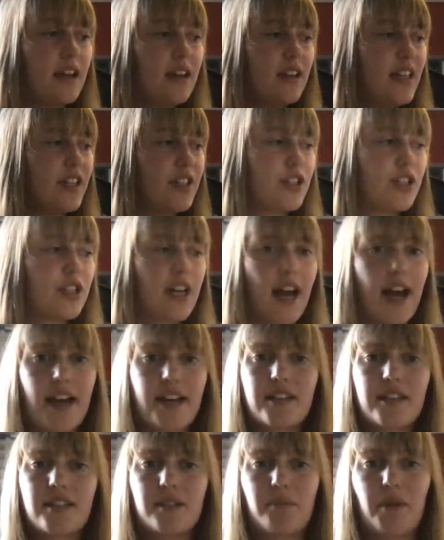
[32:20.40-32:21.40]
each
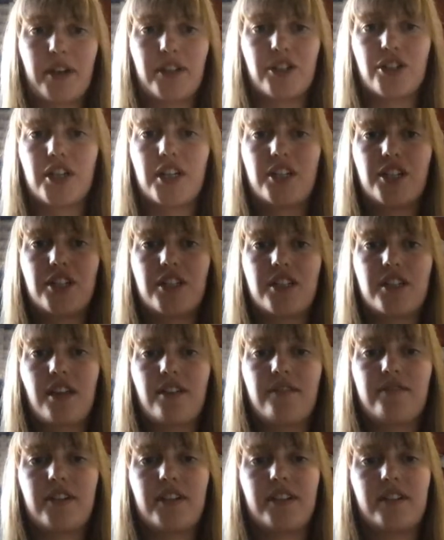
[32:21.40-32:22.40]
cask maturation is
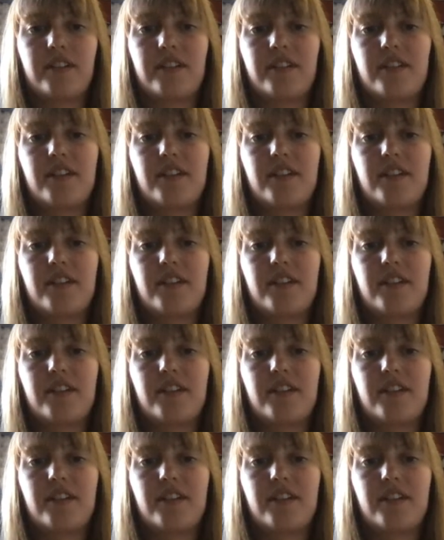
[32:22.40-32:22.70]
different.